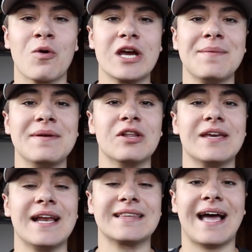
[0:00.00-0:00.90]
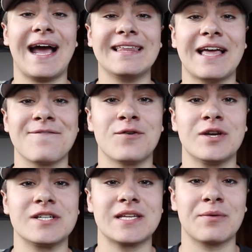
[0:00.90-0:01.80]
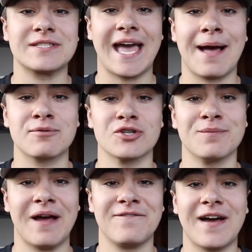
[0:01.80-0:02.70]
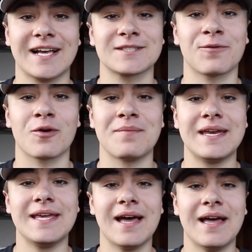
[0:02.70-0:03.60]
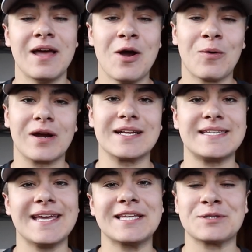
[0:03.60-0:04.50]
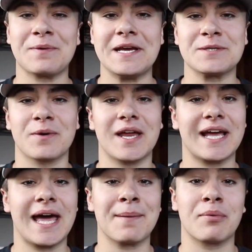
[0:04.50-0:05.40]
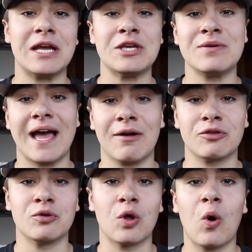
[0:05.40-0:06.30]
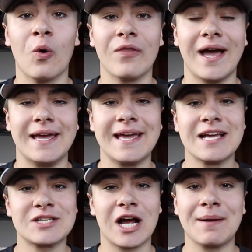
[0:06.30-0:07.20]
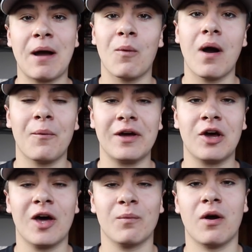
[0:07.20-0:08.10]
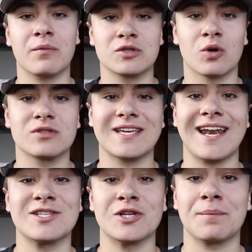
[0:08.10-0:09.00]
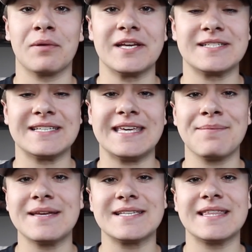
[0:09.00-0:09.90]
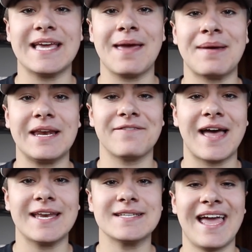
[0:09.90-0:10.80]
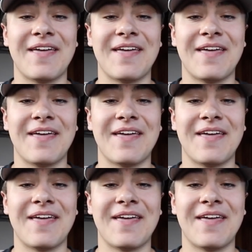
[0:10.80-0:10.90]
we're gonna be looking at the highlight footage that was captured by Fast 4 Media. We're gonna take this race, we're gonna kind of break you down through the whole night, talk about what went on, what results kind of took place to get me to the A main event,